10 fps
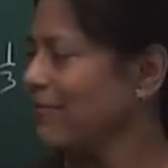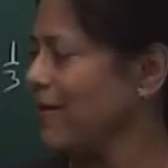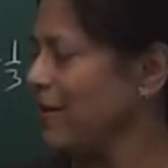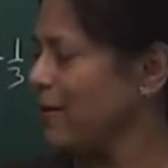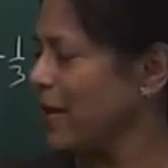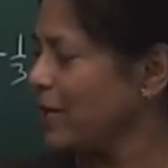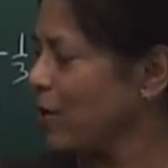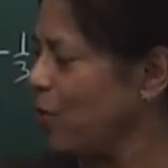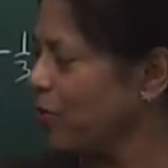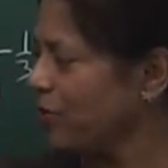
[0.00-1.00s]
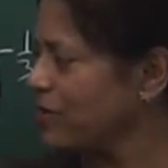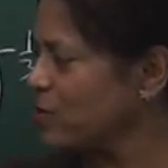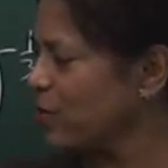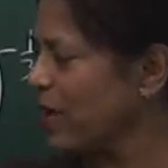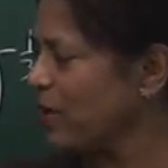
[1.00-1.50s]
You can go
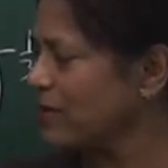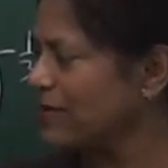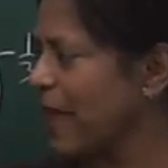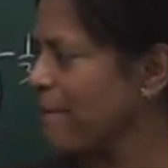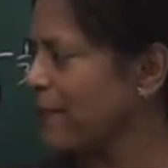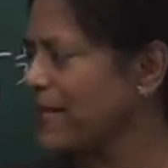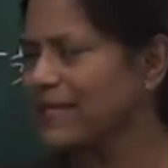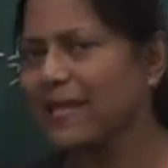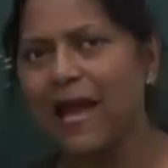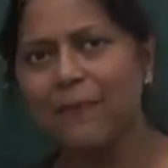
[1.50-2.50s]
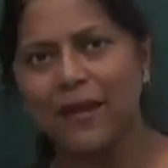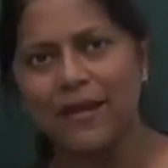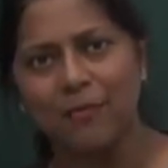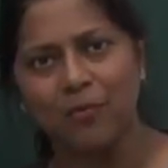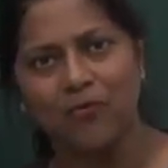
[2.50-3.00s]
this way step by step and
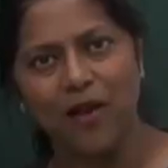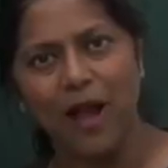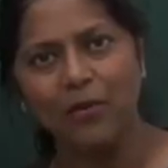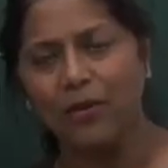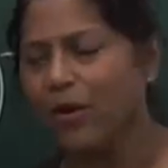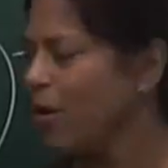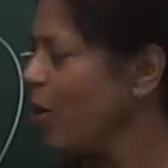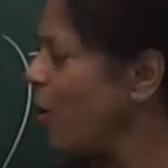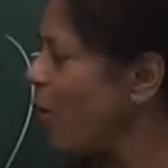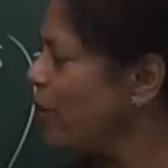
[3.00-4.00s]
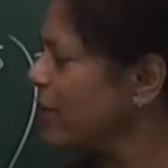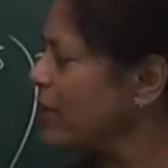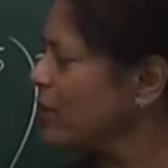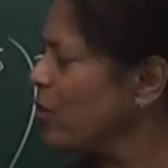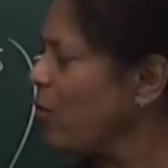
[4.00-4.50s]
then move out. Or we
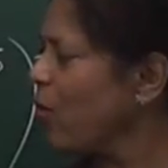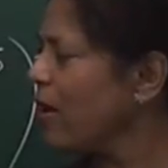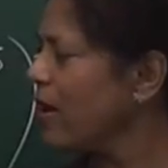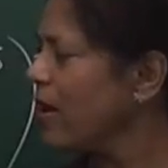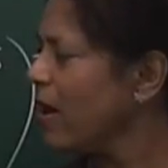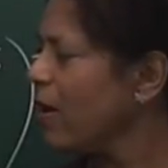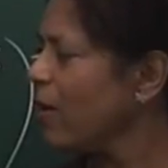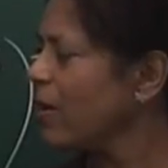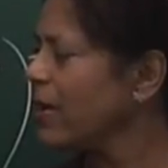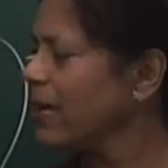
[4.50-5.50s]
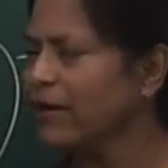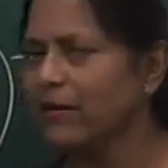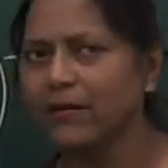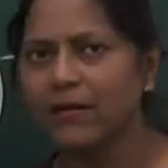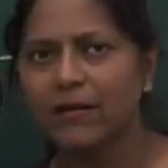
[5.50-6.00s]
can do
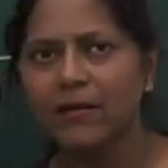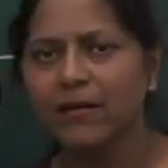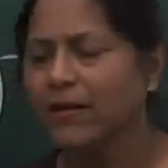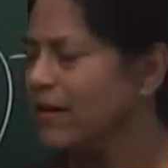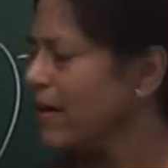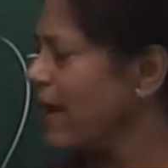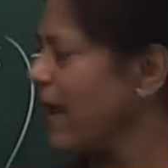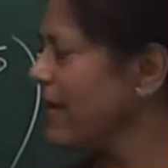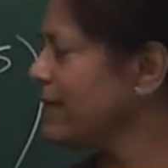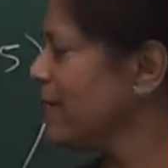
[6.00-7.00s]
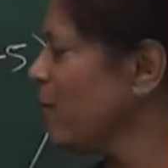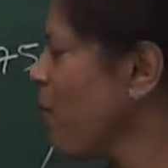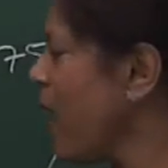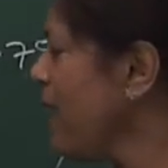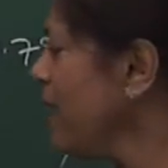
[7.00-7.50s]
here.
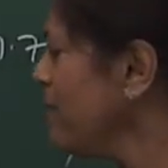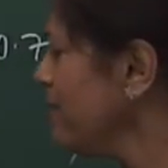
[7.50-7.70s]
81